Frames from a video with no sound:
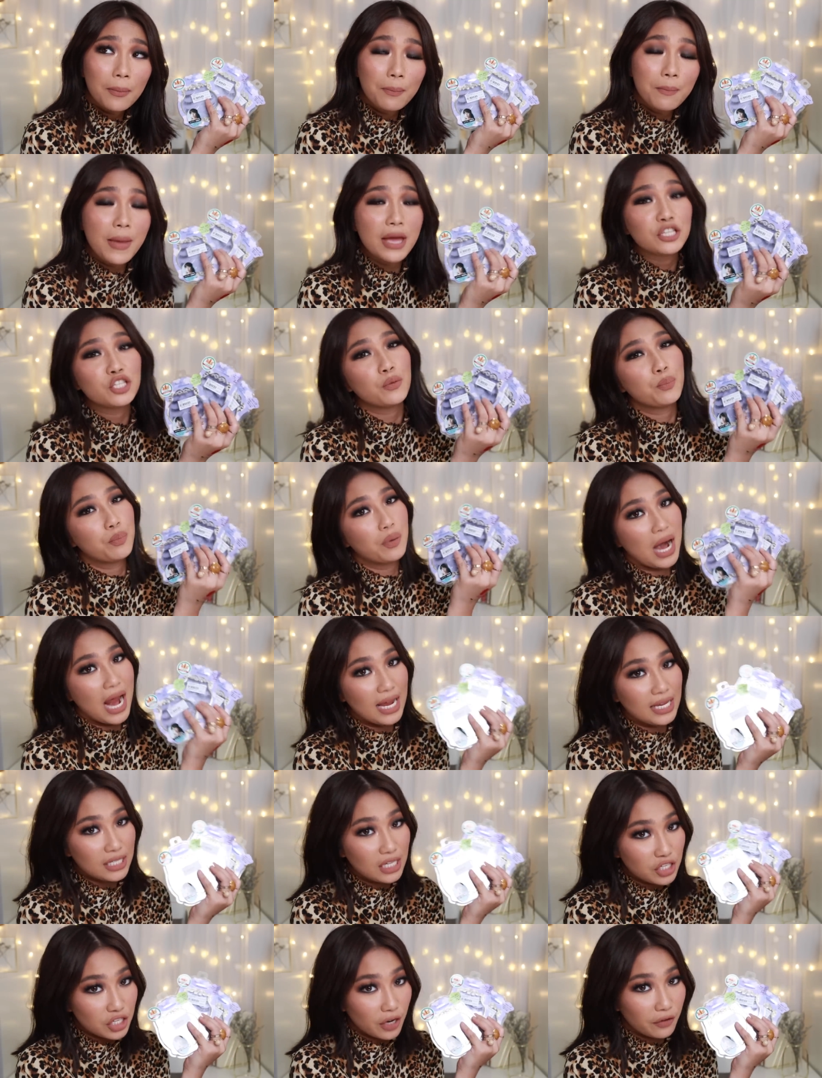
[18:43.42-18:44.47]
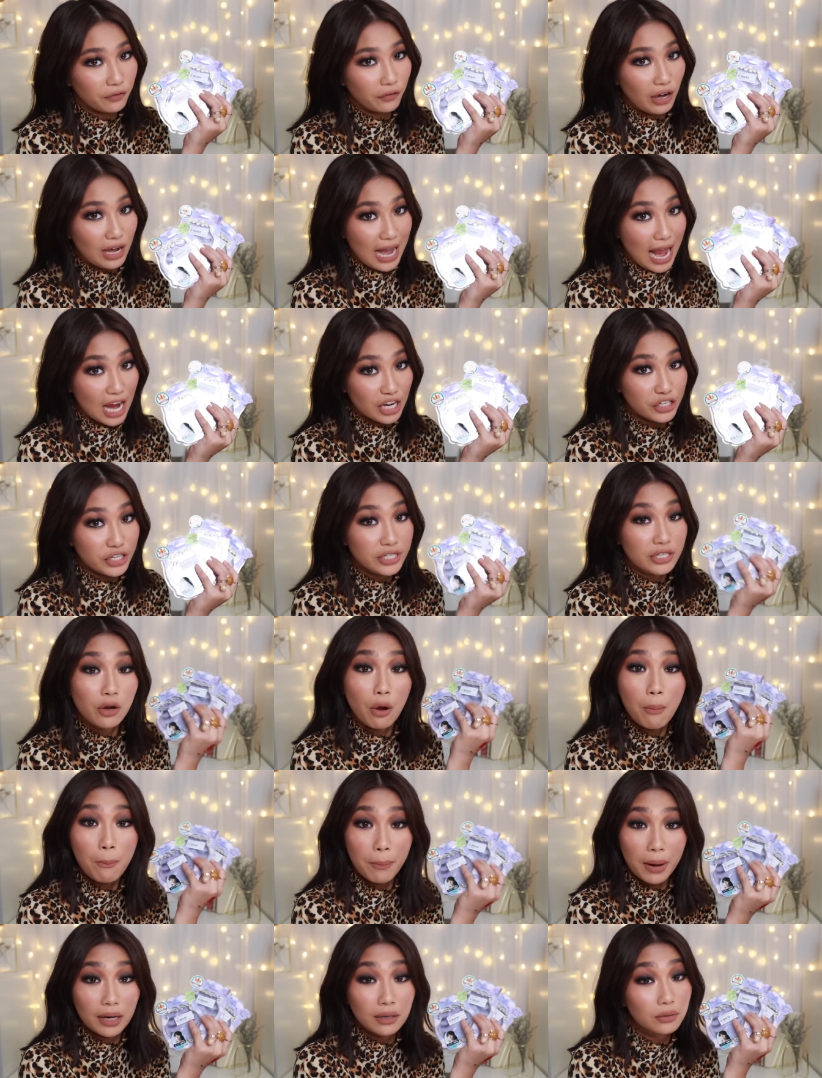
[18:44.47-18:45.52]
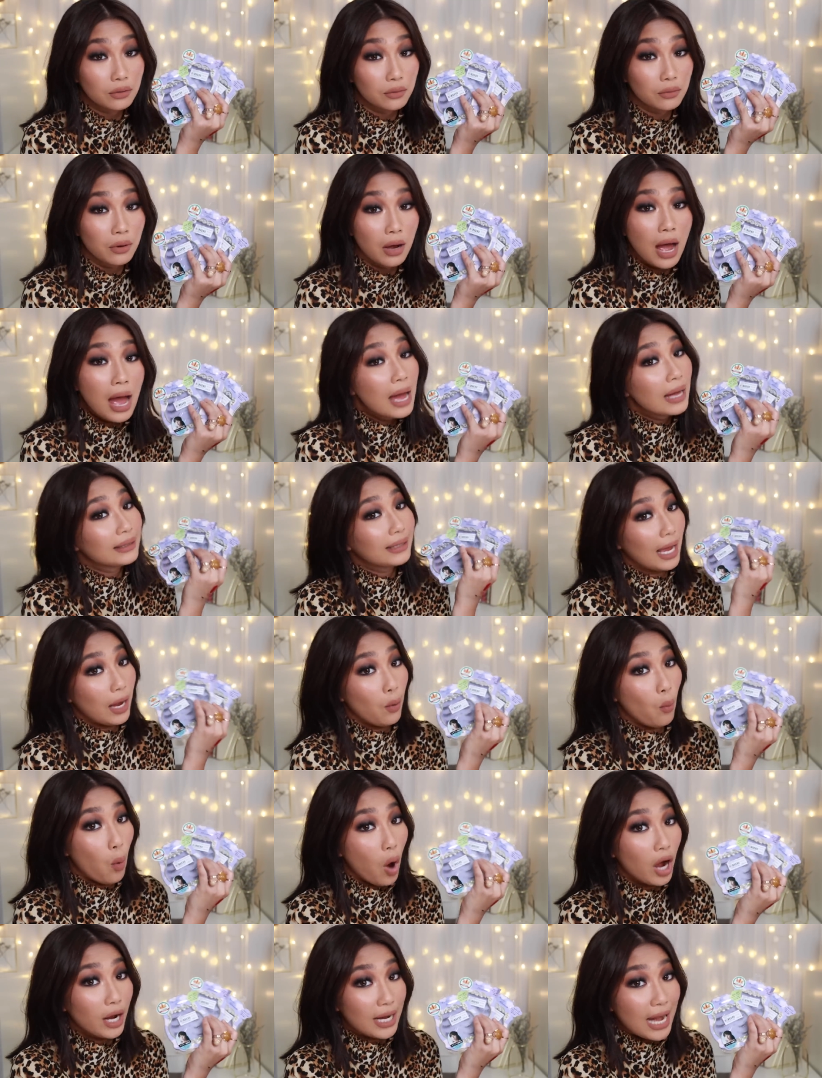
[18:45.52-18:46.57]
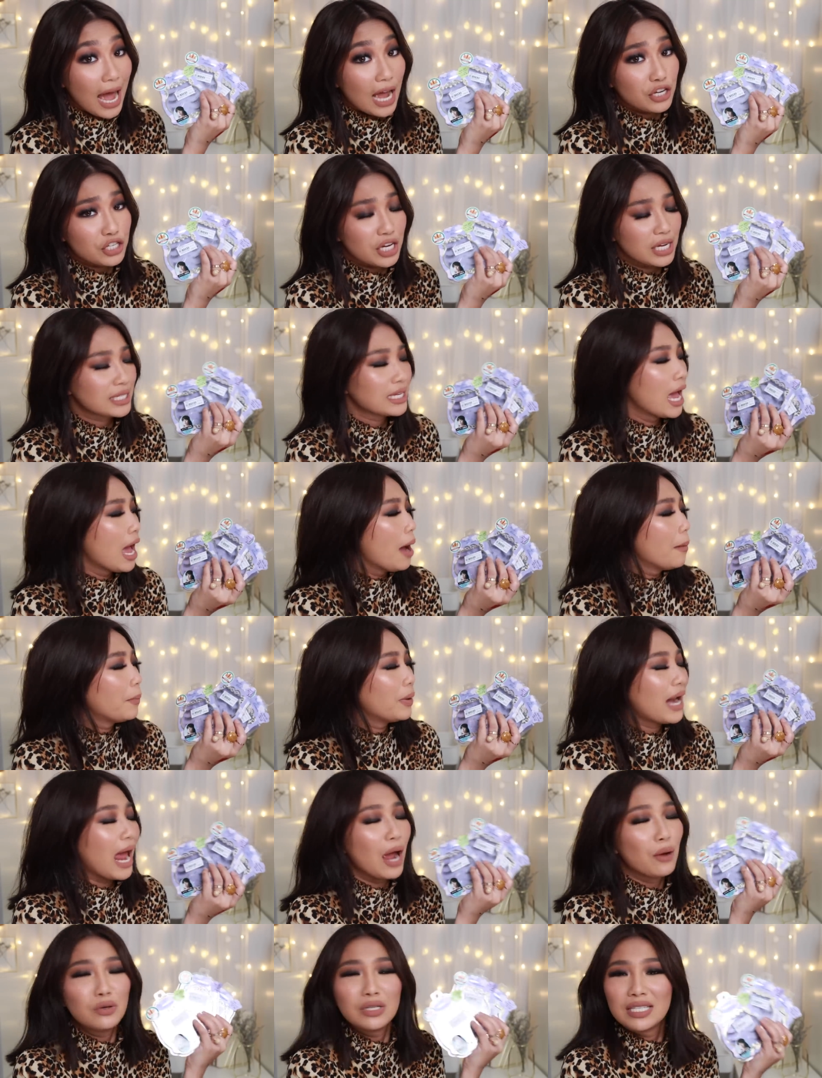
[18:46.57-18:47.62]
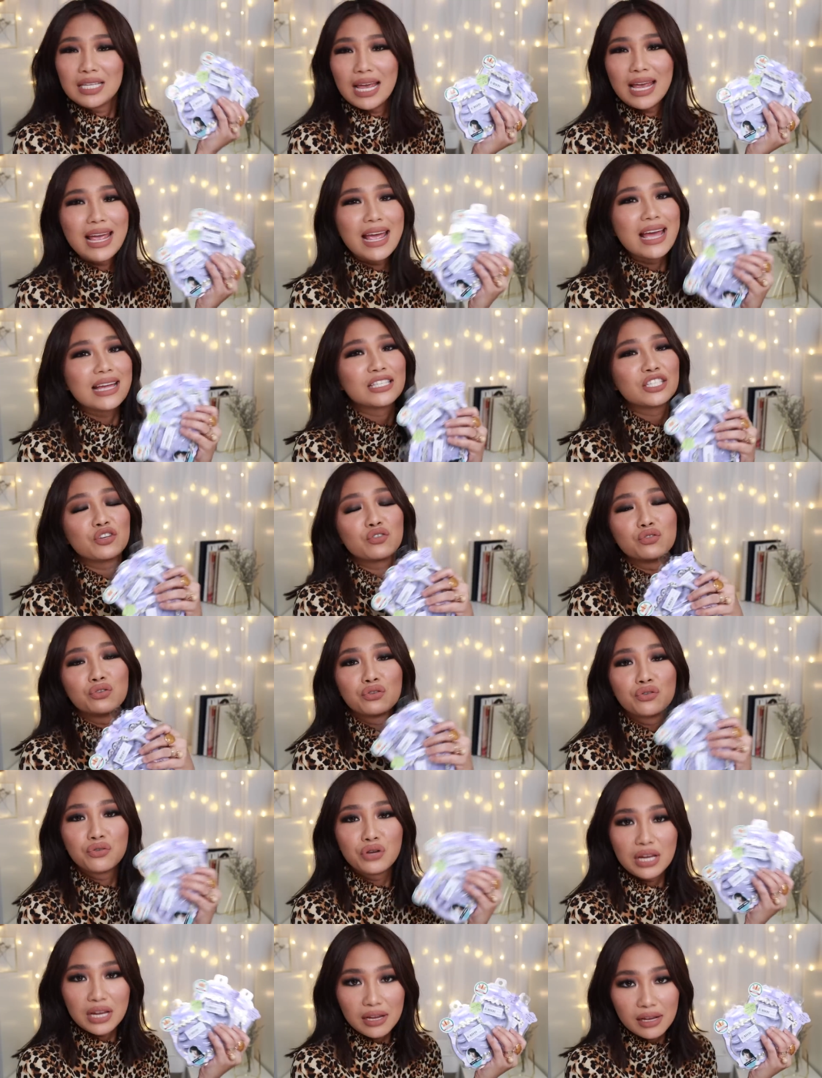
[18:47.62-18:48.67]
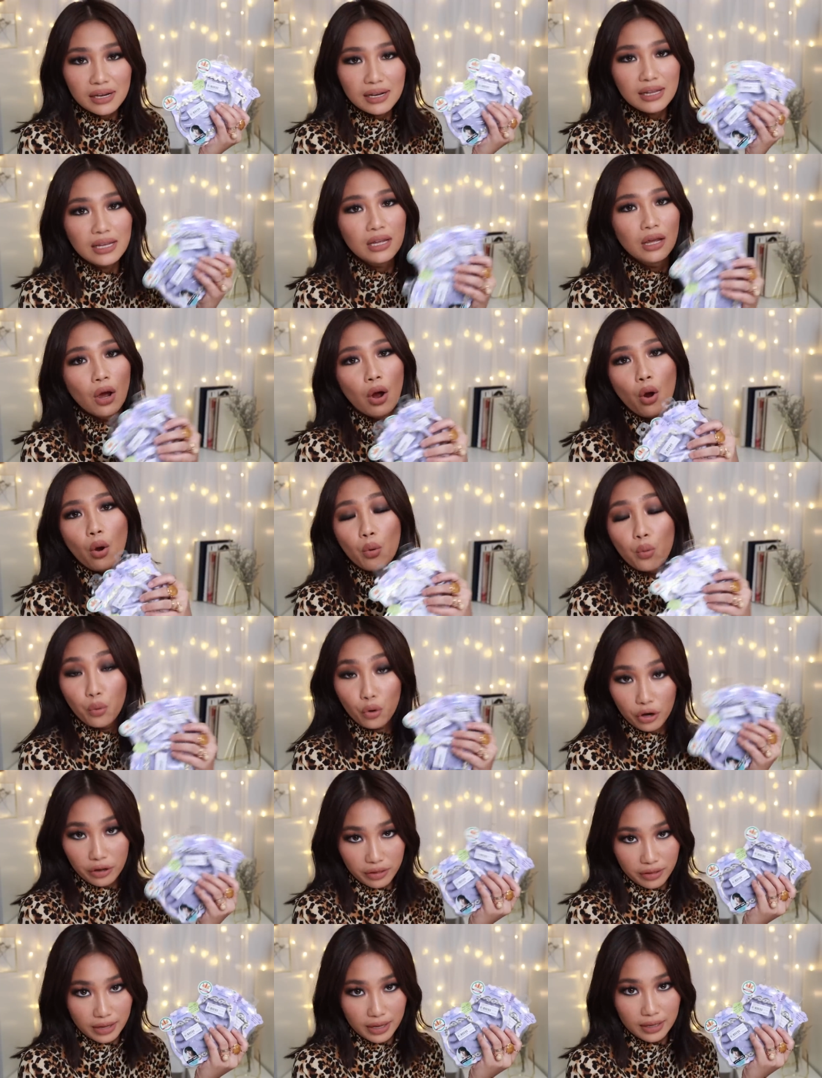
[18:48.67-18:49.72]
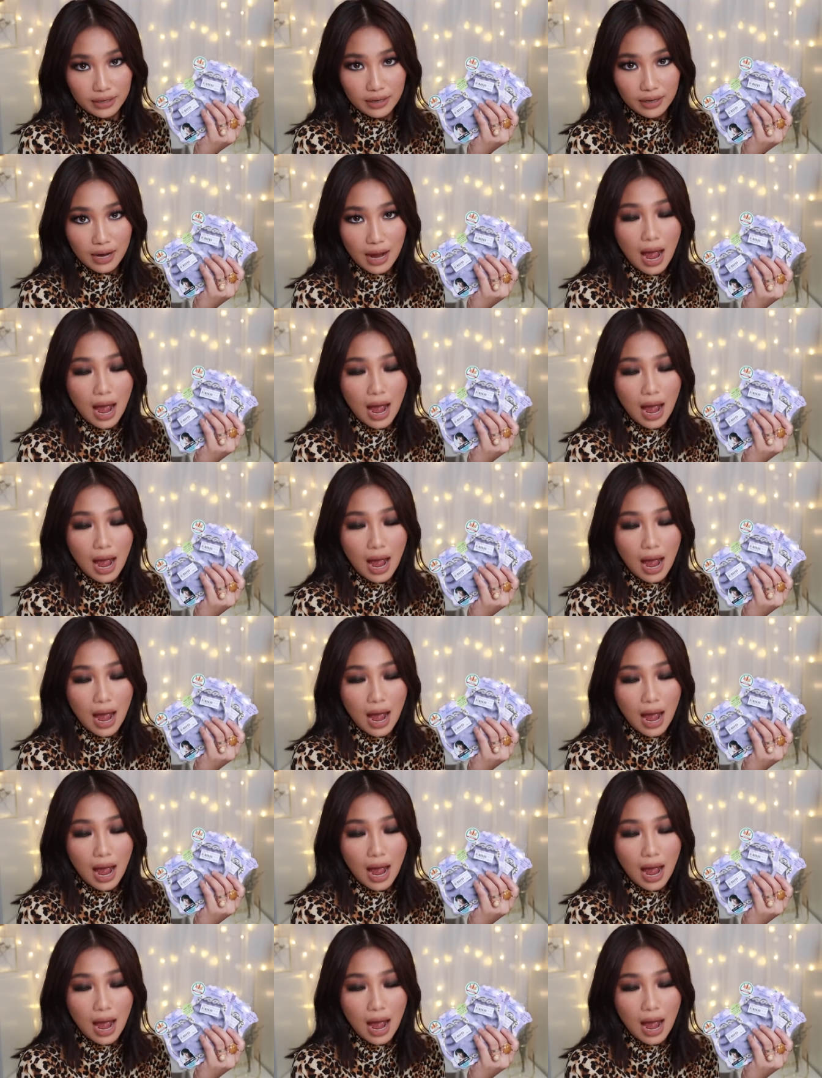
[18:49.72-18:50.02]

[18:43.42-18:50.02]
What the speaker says: medyo pricey siya for lashes compared to Taiwan lashes, but I would say it's really worth it.